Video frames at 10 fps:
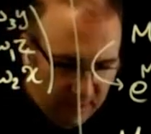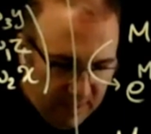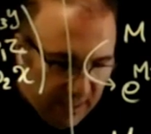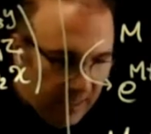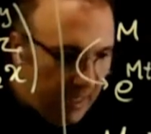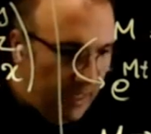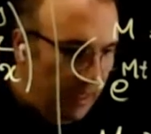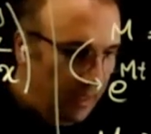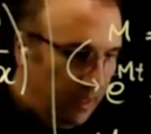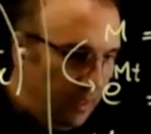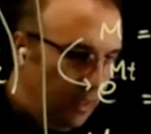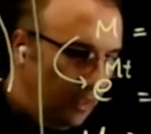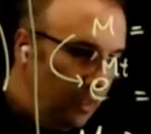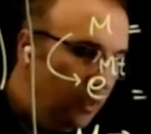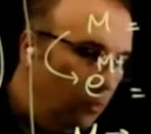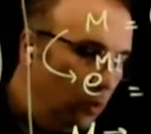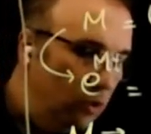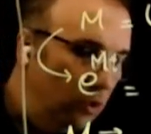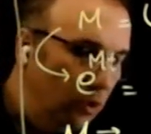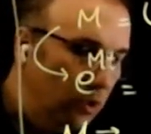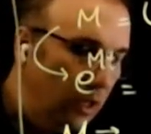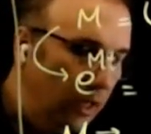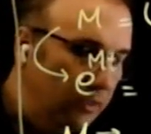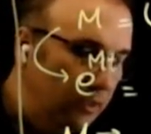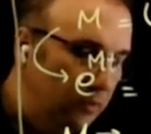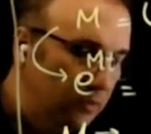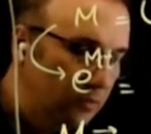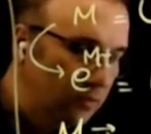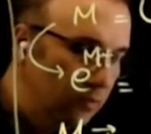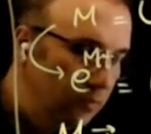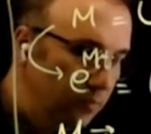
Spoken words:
D would look like this.